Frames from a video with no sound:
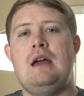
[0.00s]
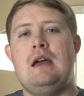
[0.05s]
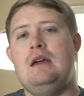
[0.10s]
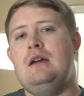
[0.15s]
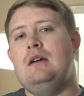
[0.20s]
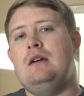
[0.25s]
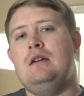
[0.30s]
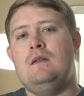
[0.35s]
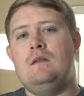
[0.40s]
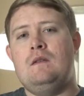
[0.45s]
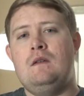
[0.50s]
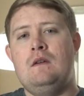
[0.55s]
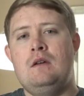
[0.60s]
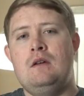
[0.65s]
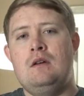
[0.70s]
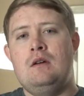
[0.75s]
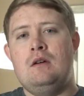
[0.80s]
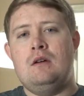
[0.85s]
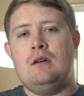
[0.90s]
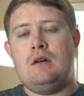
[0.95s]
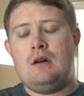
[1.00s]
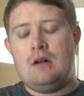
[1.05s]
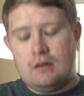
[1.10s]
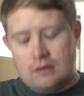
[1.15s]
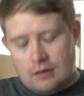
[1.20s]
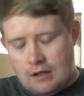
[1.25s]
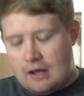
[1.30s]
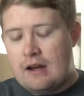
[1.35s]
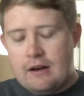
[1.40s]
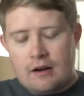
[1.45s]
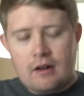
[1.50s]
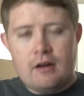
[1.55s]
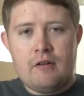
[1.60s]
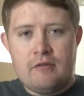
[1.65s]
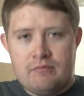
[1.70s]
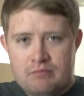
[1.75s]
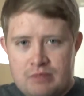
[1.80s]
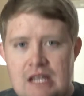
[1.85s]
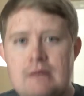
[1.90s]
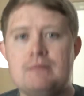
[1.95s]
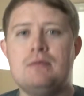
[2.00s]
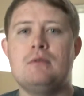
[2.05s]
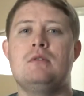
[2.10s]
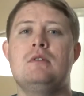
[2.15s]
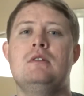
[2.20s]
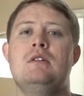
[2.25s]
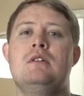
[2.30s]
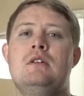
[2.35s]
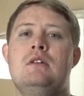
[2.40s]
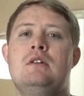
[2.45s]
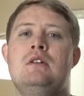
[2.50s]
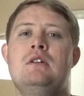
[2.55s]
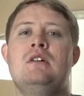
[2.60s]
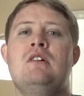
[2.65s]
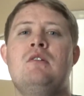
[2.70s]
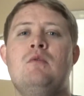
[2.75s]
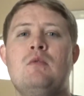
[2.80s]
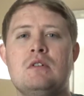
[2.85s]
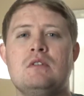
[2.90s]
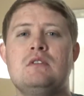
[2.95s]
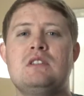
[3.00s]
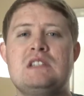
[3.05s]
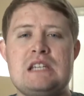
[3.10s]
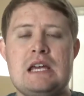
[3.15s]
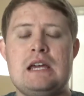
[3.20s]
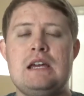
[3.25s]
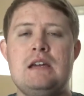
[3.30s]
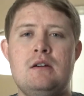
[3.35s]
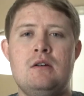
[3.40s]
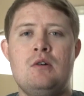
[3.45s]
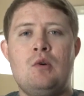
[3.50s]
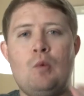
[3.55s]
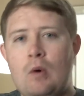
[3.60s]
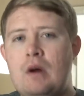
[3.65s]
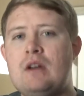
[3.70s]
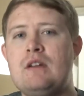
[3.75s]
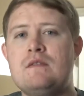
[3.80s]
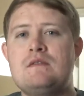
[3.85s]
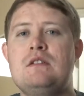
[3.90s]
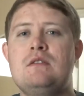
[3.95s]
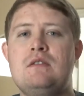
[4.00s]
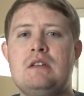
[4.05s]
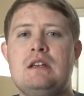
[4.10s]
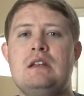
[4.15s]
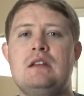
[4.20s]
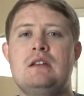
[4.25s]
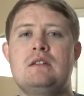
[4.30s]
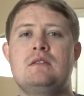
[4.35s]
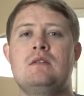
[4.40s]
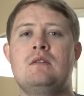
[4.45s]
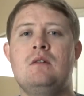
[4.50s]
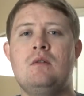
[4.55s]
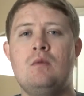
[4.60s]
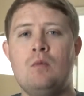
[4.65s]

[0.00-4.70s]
And a lot of people will say one of two things.